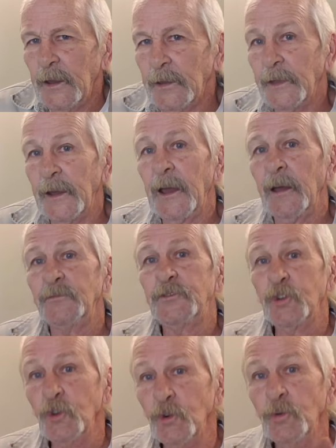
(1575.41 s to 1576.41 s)
And they have
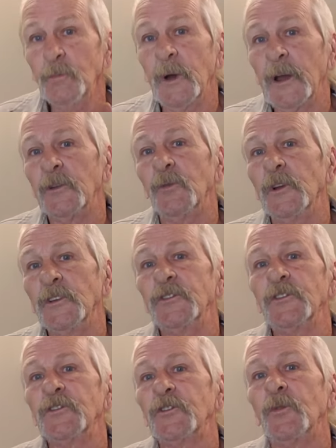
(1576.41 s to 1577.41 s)
two main
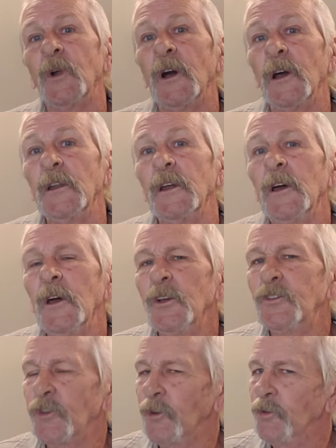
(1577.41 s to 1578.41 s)
reasons to write,
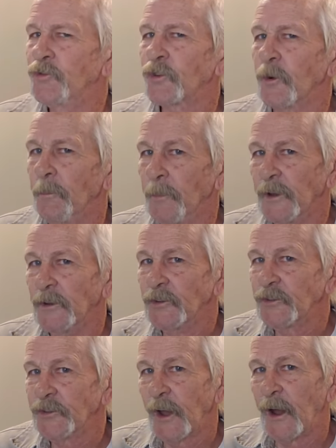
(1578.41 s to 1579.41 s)
two
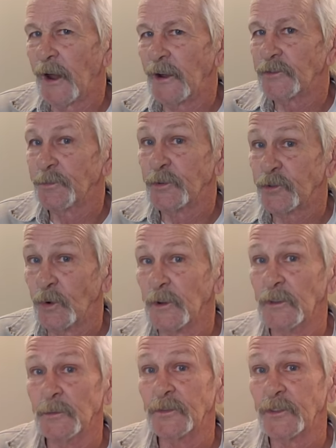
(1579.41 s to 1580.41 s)
tremendous ties
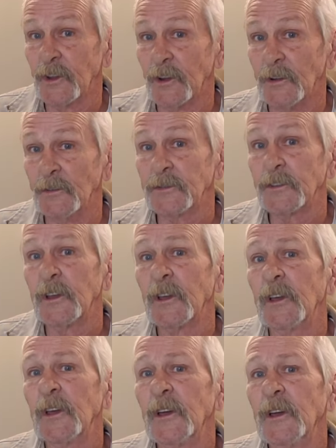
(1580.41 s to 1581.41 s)
between themselves.
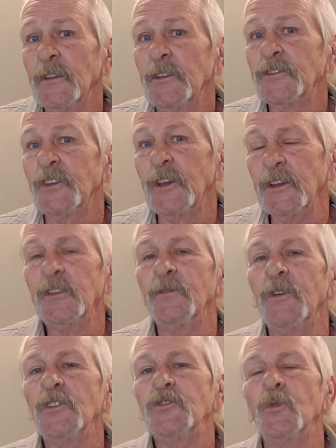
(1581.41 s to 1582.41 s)
This
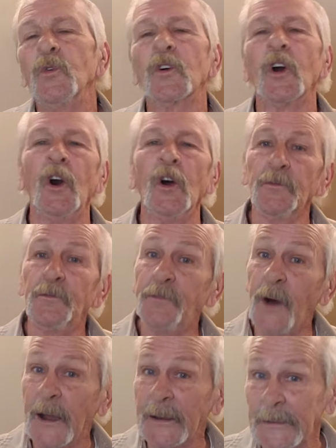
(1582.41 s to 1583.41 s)
individual called
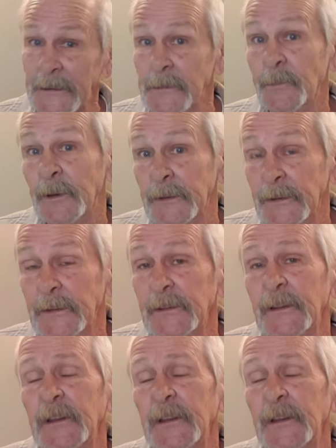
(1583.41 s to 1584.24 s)
Philemon,